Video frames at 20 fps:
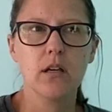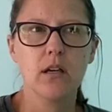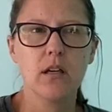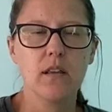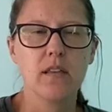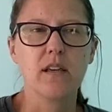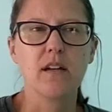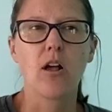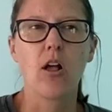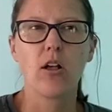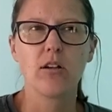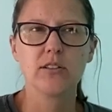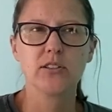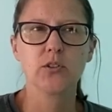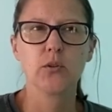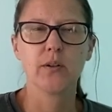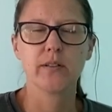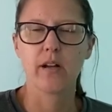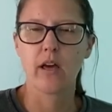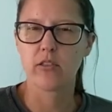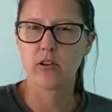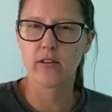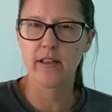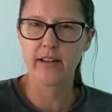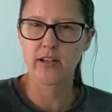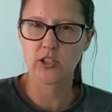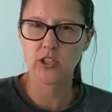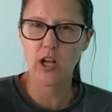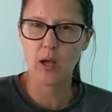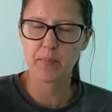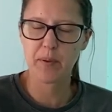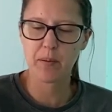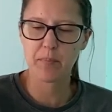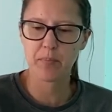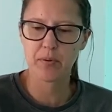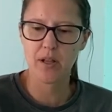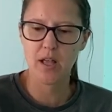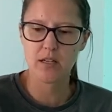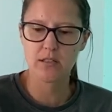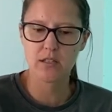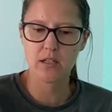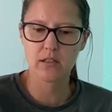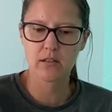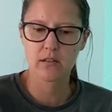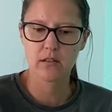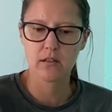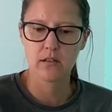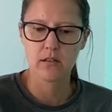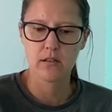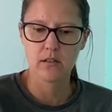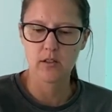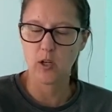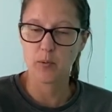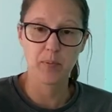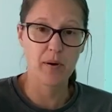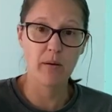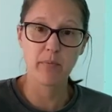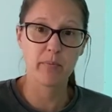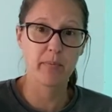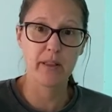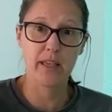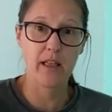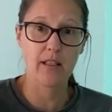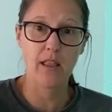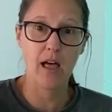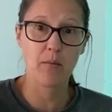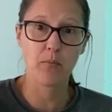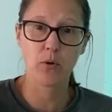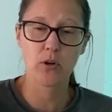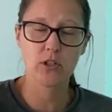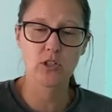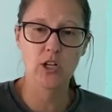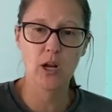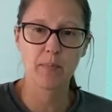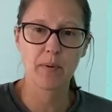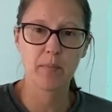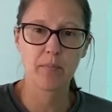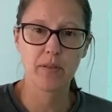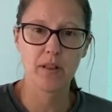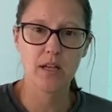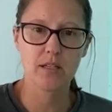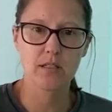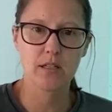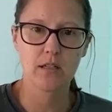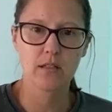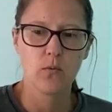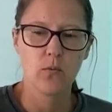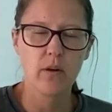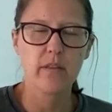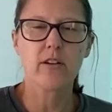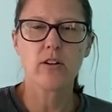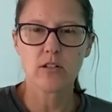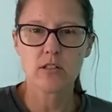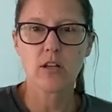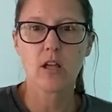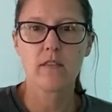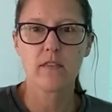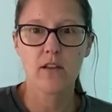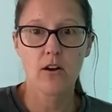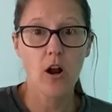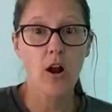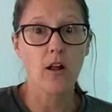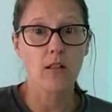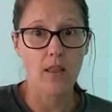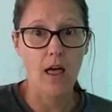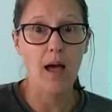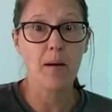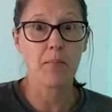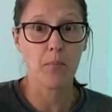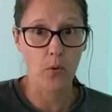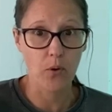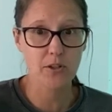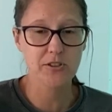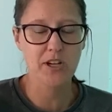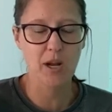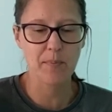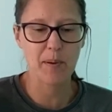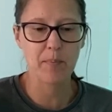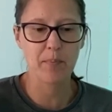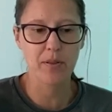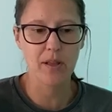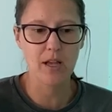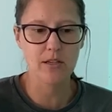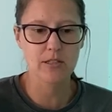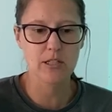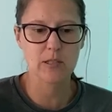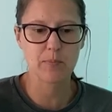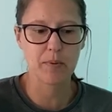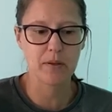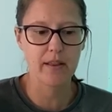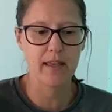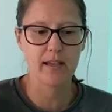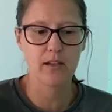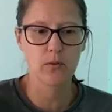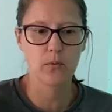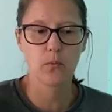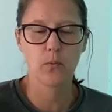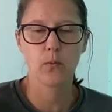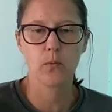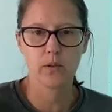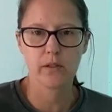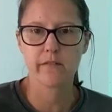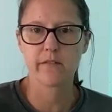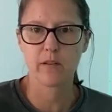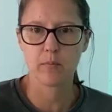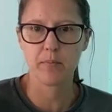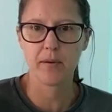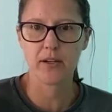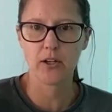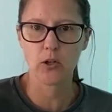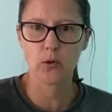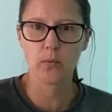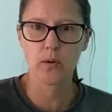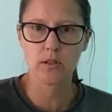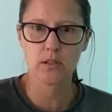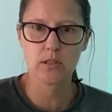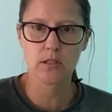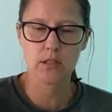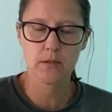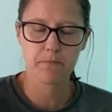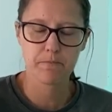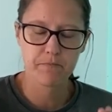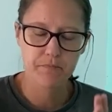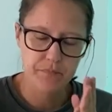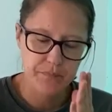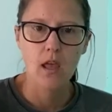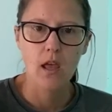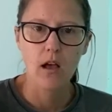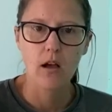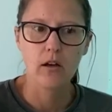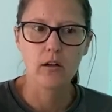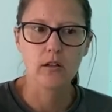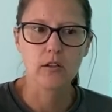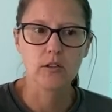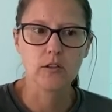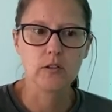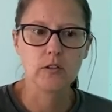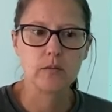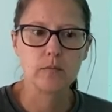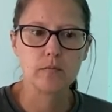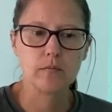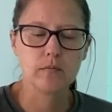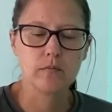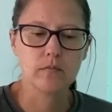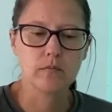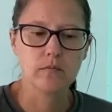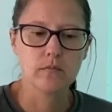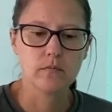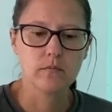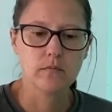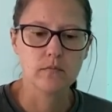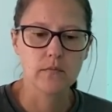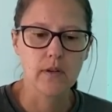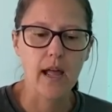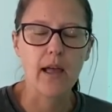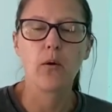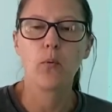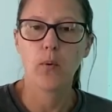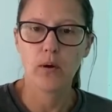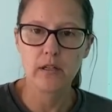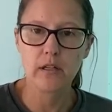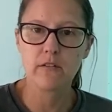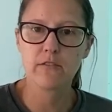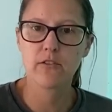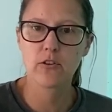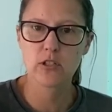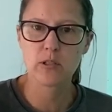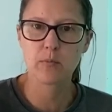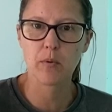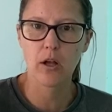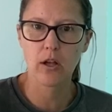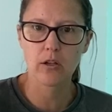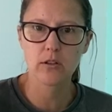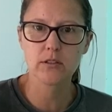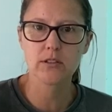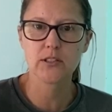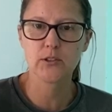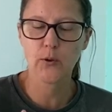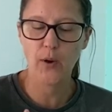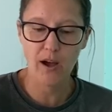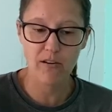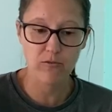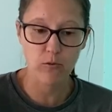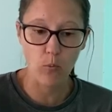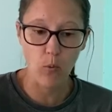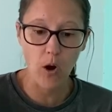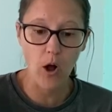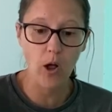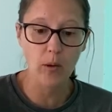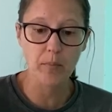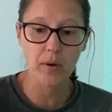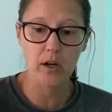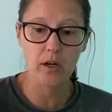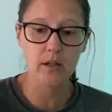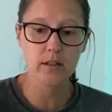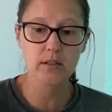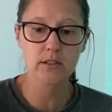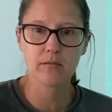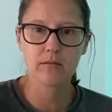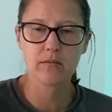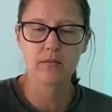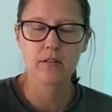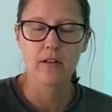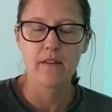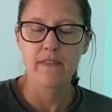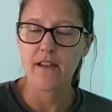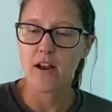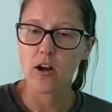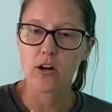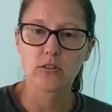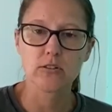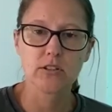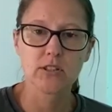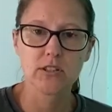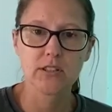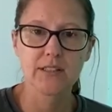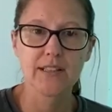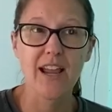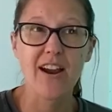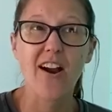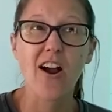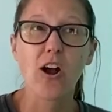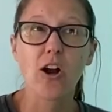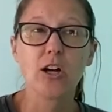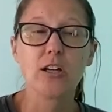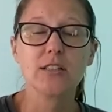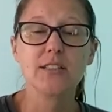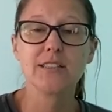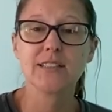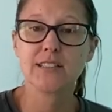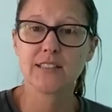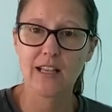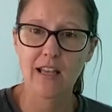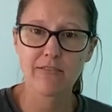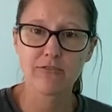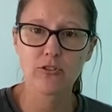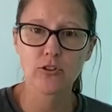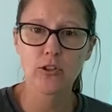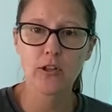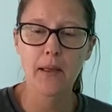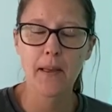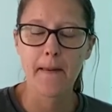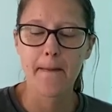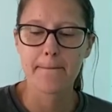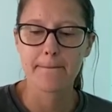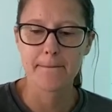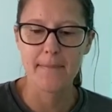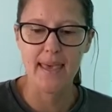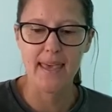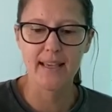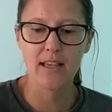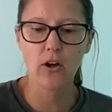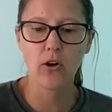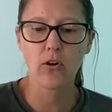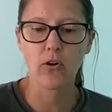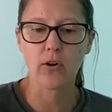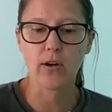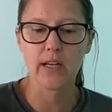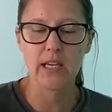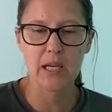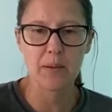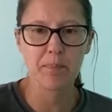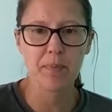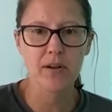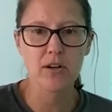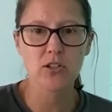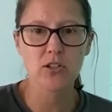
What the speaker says: and then also another like shopping plaza. There are probably a lot more shopping plaza. Well, there are a lot more shopping plazas, but like one of the bigger ones. At one of those malls, you have Walmart. There are several Mega or Hiper